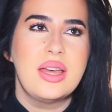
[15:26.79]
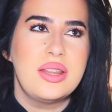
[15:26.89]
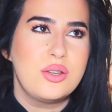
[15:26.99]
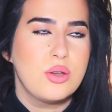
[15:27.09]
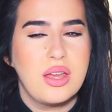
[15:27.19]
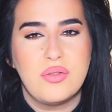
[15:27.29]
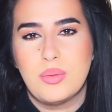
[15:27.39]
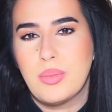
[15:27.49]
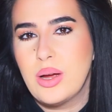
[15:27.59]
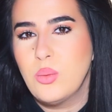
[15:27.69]
that you have
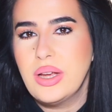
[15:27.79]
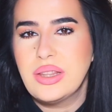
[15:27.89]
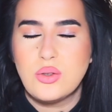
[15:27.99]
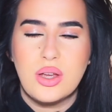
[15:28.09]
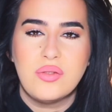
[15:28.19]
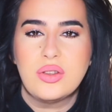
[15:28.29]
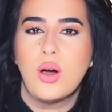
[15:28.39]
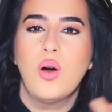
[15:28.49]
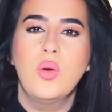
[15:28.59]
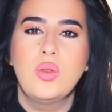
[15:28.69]
in My Way, that you have in
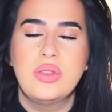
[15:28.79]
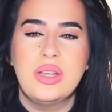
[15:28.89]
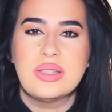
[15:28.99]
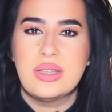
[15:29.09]
all these